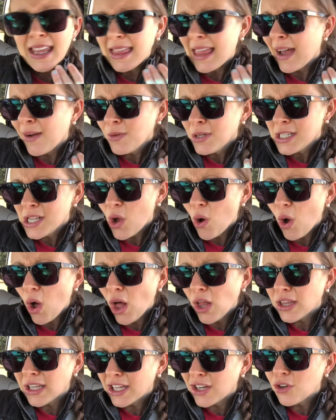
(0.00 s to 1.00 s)
that was
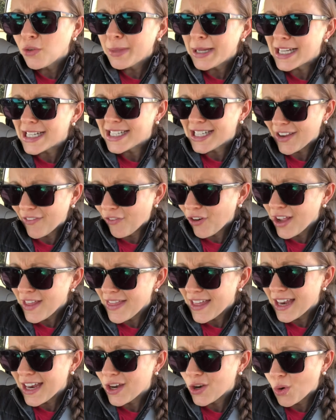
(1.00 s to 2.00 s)
a little bit different
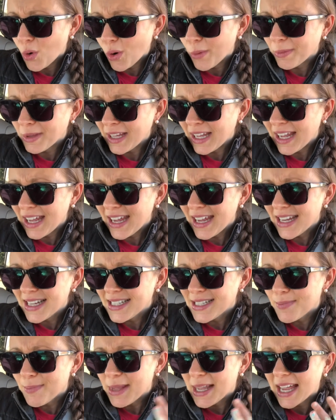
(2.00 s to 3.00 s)
than it normally
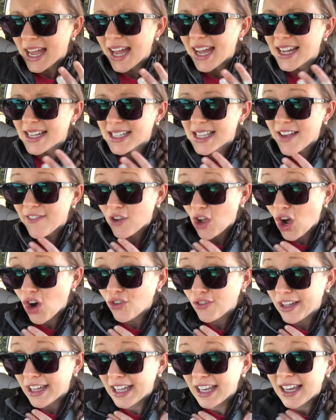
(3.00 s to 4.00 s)
is because of
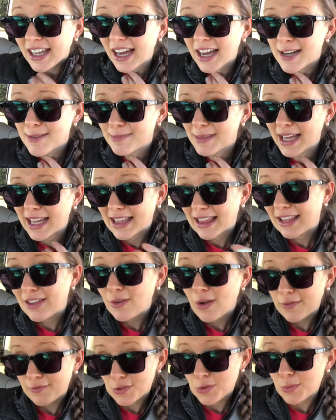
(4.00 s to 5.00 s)
COVID. Like, you
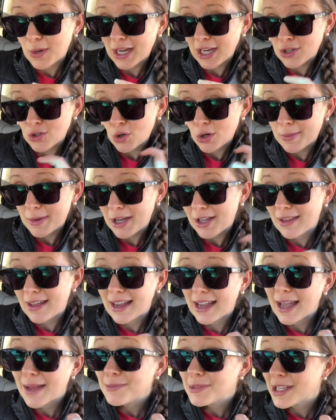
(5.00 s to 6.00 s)
have to ring a doorbell, they
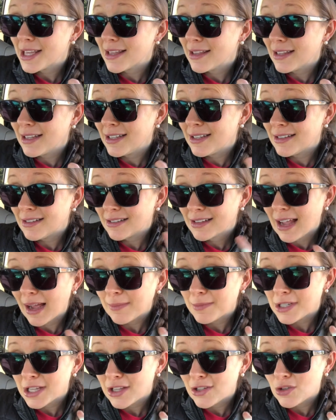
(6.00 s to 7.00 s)
come to
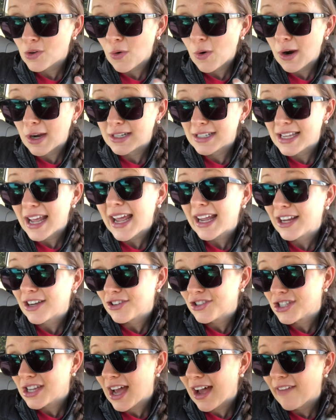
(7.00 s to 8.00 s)
the door and take your
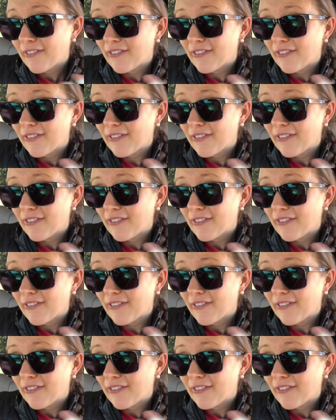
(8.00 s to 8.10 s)
stuff